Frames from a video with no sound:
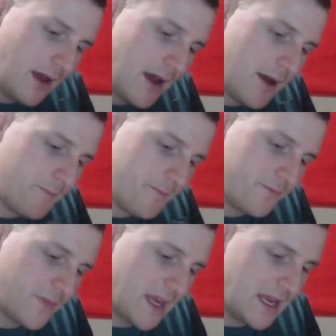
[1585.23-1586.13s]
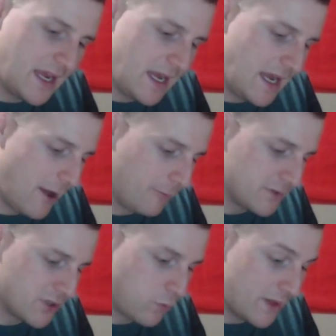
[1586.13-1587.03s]
It
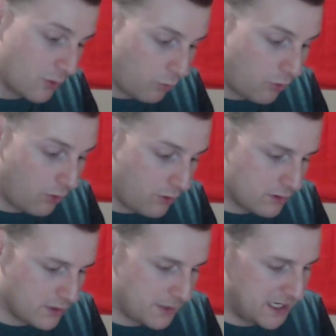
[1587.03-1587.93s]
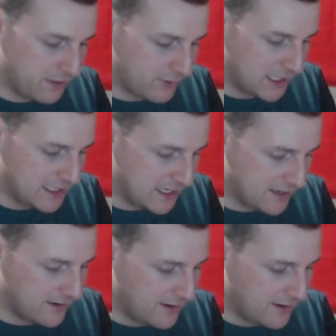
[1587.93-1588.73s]
helped us win the war. I mean, it really did.